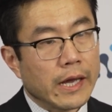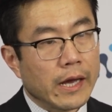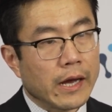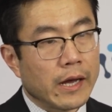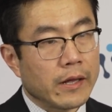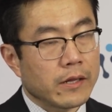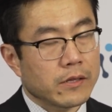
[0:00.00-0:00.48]

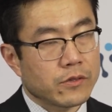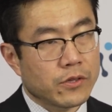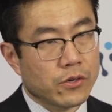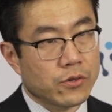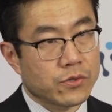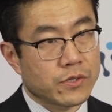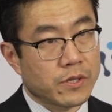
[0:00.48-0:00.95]
Uh,
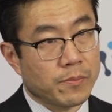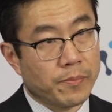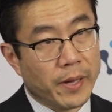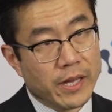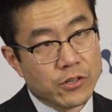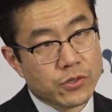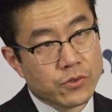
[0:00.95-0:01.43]
there's the
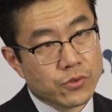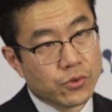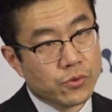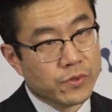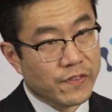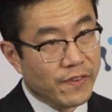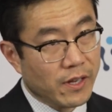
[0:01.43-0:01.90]
patients
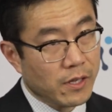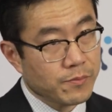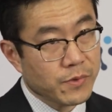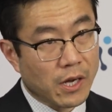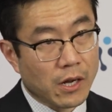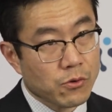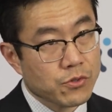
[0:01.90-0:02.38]
who developed
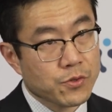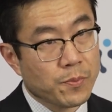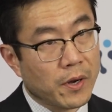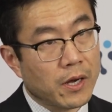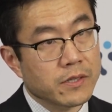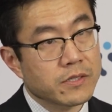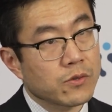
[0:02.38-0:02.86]

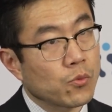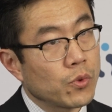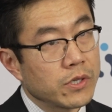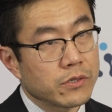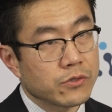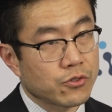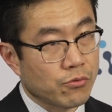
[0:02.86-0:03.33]
non-response and
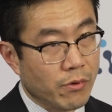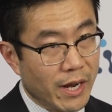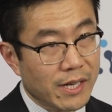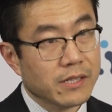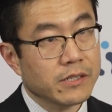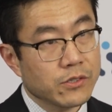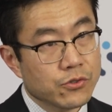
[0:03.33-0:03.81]
went
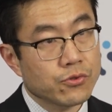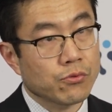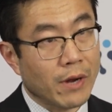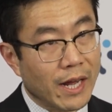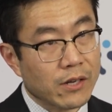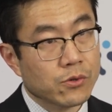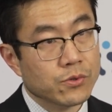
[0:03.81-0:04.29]
directly to
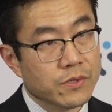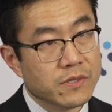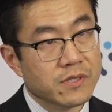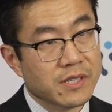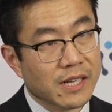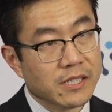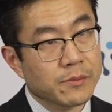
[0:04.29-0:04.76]
radical
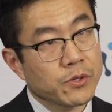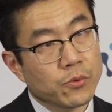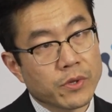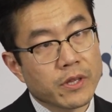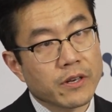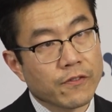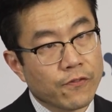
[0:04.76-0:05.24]
cystectomy
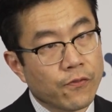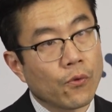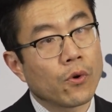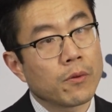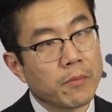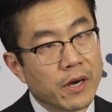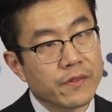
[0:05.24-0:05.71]
within a
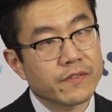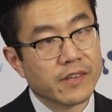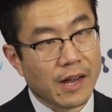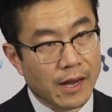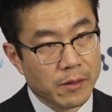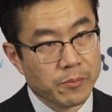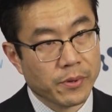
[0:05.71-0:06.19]
four-month
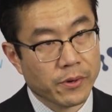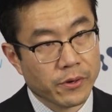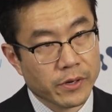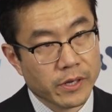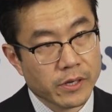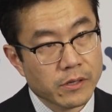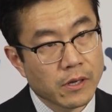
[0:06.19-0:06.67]
time
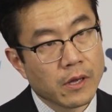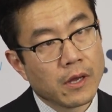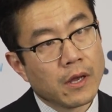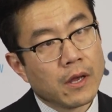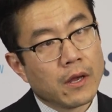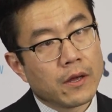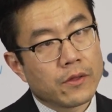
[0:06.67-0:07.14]
period.
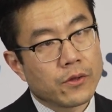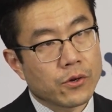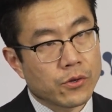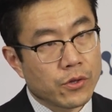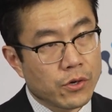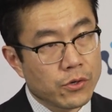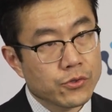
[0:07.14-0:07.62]
There
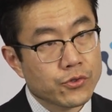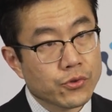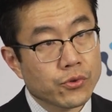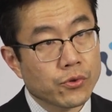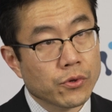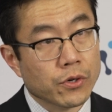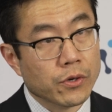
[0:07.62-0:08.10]
are those
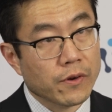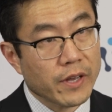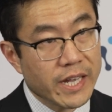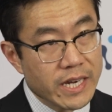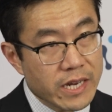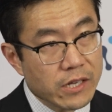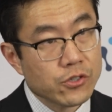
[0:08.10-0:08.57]
who were
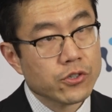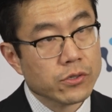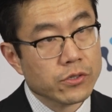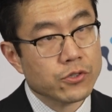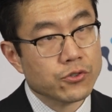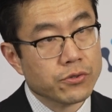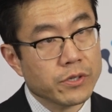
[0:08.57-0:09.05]

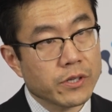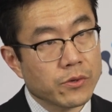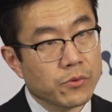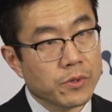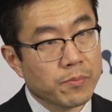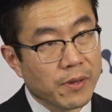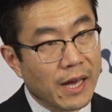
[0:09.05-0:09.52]
initially treated
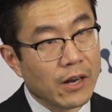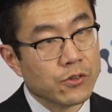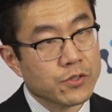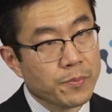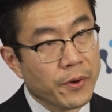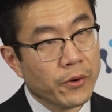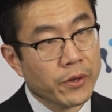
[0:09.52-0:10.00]
with
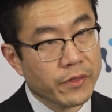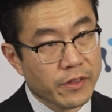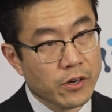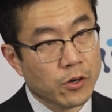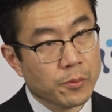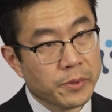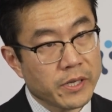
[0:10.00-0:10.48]
bladder-sparing
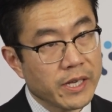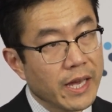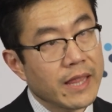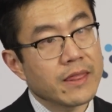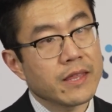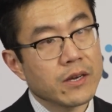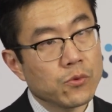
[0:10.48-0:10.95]
therapy
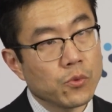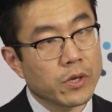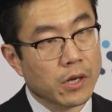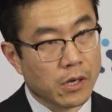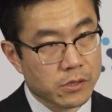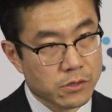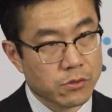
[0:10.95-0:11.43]
and then went
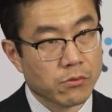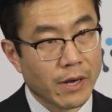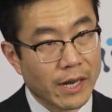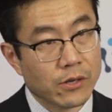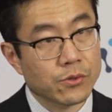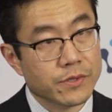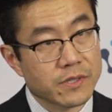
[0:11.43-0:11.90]
on to
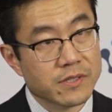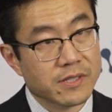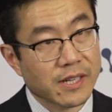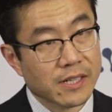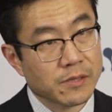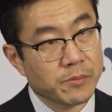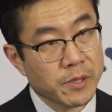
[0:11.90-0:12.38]
radical
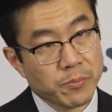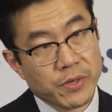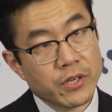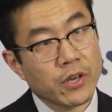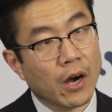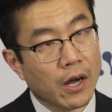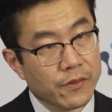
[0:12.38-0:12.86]
cystectomy
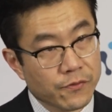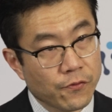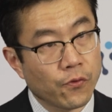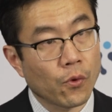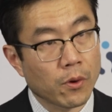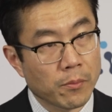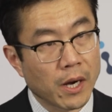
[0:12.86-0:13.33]
beyond
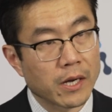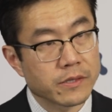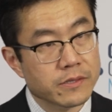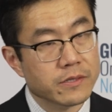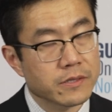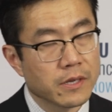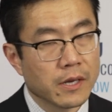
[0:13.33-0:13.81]
four
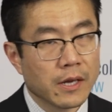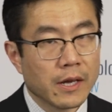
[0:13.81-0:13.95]
months.